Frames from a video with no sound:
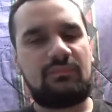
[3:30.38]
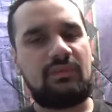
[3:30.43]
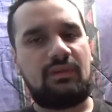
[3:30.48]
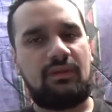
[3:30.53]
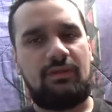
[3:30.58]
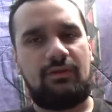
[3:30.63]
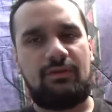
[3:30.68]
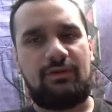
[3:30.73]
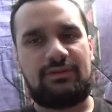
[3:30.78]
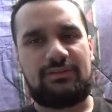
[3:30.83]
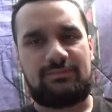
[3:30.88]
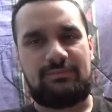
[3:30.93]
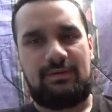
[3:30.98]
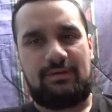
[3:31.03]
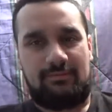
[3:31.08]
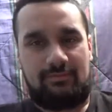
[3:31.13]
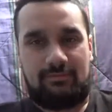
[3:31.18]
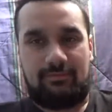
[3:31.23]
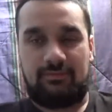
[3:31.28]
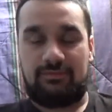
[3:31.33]
I just made
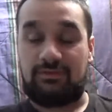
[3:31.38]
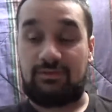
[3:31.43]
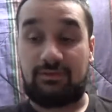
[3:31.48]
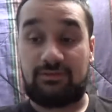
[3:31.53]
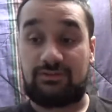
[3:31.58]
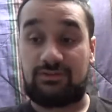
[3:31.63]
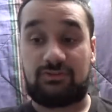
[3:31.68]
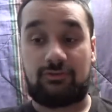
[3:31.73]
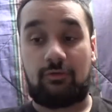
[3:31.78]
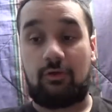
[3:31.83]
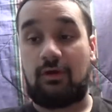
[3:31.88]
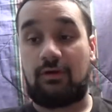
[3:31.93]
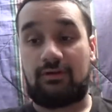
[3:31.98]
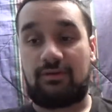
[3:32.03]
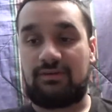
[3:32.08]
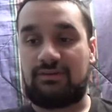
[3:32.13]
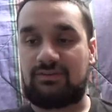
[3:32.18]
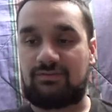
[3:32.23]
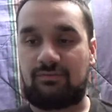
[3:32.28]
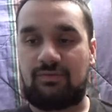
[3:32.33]
the
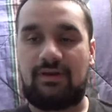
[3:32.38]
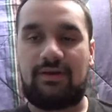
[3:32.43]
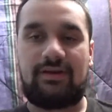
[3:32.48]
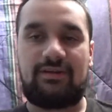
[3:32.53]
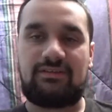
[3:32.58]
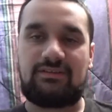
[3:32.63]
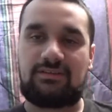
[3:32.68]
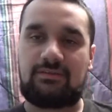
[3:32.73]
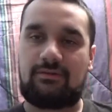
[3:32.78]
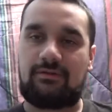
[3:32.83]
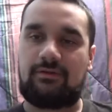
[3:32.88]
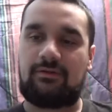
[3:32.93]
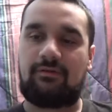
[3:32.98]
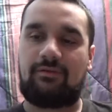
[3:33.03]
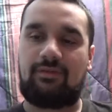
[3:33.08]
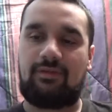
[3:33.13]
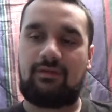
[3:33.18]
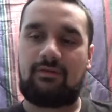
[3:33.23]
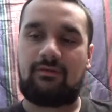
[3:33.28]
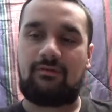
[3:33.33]
strongest Red Eyes card I could
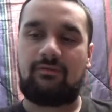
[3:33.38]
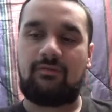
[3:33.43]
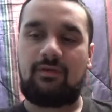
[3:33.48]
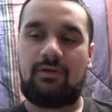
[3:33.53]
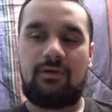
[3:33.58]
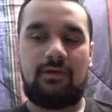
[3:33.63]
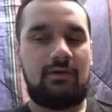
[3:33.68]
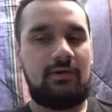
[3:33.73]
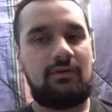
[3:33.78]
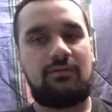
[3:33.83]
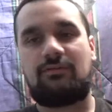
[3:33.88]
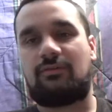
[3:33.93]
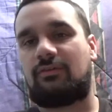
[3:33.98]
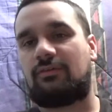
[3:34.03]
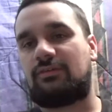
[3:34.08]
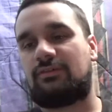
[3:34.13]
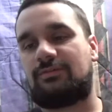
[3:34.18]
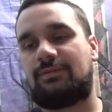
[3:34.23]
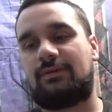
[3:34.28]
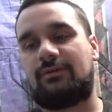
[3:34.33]
think of,
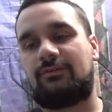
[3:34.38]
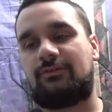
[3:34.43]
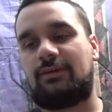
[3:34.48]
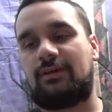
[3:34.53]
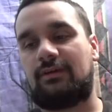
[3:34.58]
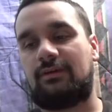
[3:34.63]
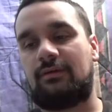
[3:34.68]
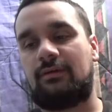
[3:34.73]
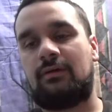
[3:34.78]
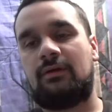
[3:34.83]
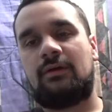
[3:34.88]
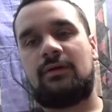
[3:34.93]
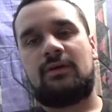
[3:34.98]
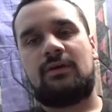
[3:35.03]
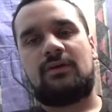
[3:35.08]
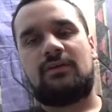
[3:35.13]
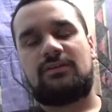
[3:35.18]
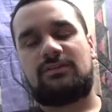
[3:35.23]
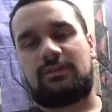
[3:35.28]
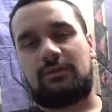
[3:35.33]
Darkness Metal Dragon.
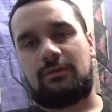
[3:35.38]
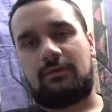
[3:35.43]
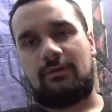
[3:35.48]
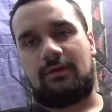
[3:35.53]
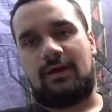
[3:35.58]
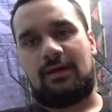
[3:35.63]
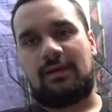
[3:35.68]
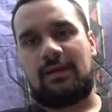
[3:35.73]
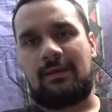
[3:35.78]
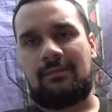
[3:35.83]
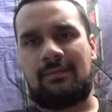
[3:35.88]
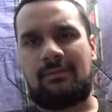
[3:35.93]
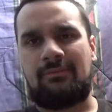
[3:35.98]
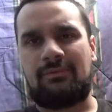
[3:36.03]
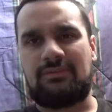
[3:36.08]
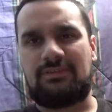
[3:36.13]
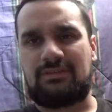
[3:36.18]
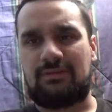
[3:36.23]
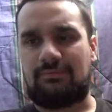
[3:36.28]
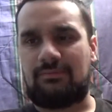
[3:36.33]
So, I came up
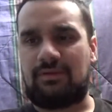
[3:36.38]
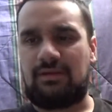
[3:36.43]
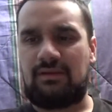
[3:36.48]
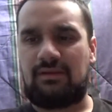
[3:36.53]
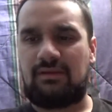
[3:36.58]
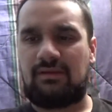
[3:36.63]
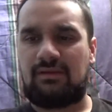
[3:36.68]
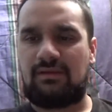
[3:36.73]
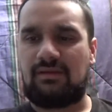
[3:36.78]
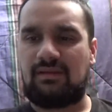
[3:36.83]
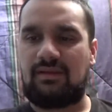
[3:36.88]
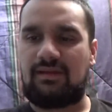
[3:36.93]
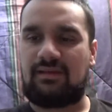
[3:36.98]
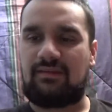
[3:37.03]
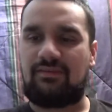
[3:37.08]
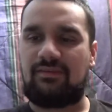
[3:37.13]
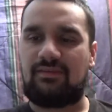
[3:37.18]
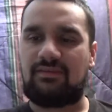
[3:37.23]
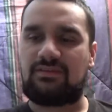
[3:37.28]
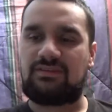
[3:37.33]
with something
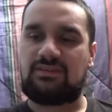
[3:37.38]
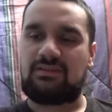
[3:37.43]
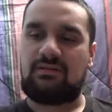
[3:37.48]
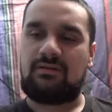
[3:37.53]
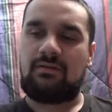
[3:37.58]
like this.